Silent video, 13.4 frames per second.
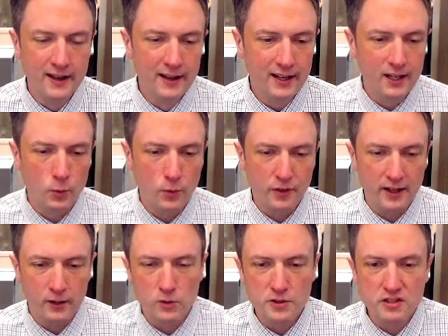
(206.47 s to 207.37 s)
and with a
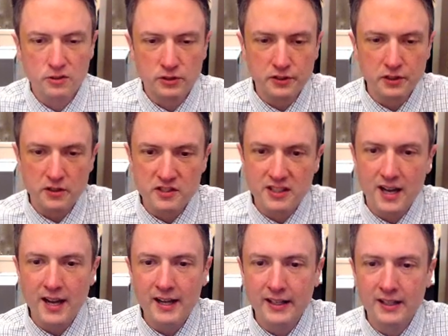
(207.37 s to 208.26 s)
crystal clear
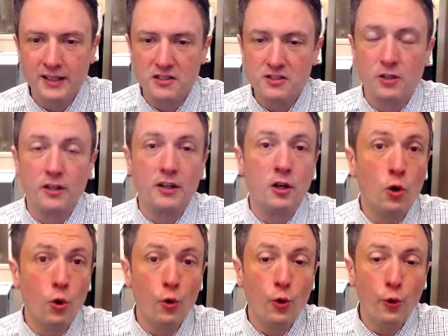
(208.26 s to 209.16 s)
sky, it is turning
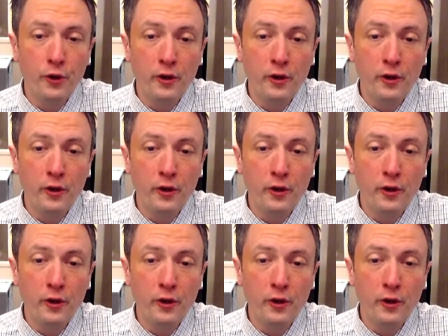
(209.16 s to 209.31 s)
cold